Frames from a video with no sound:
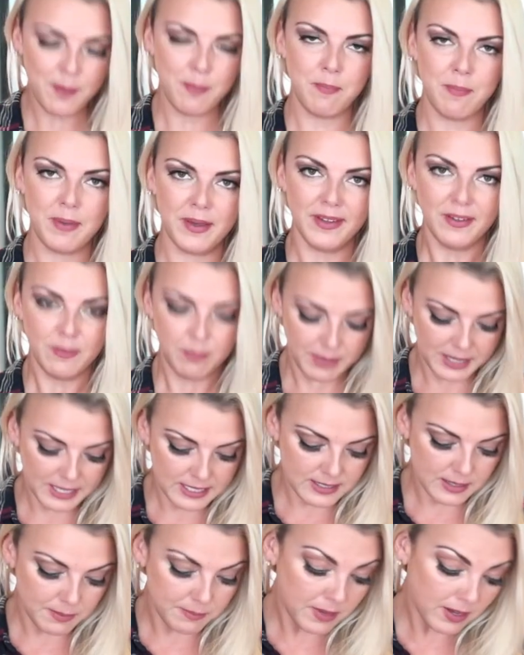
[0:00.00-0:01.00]
a bit
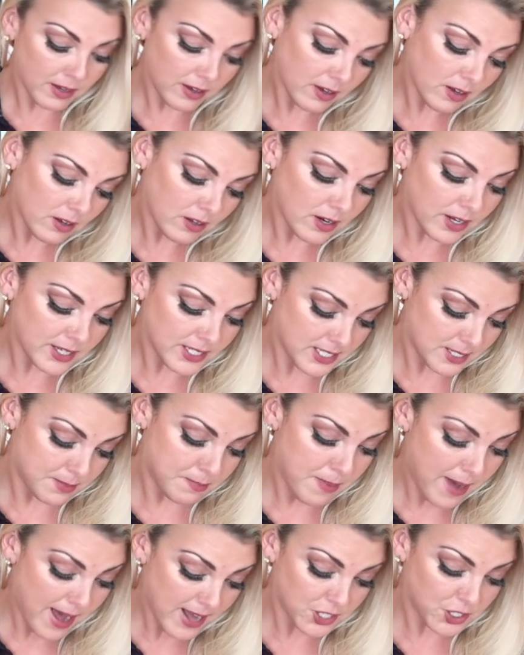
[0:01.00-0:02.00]
because I'm making a nice
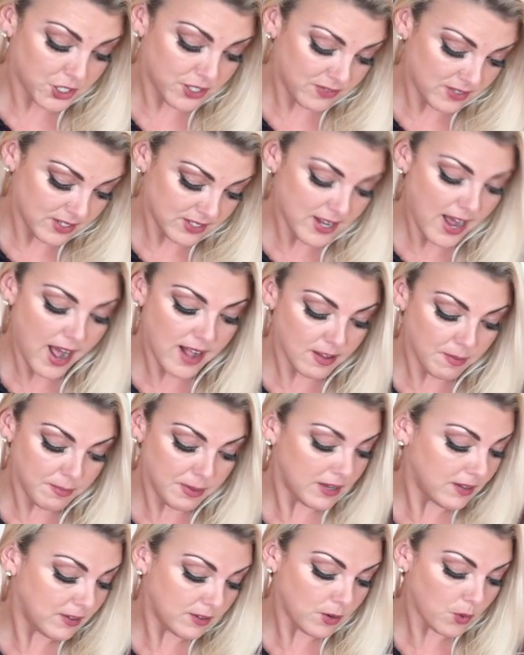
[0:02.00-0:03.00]
batch of this
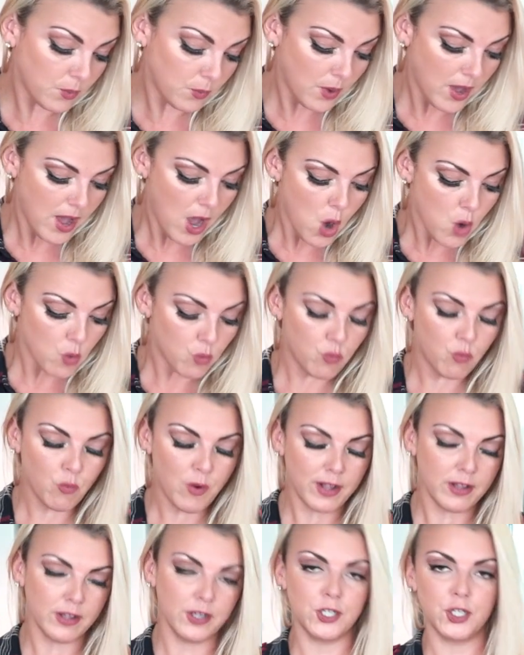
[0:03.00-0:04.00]
jalapeno
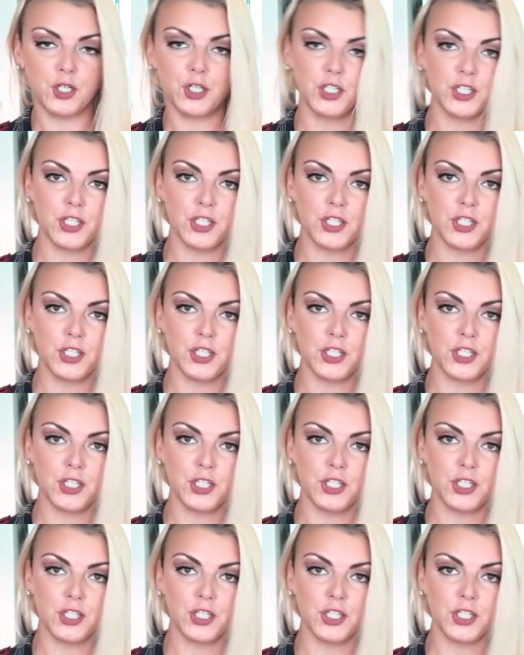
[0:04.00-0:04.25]
relish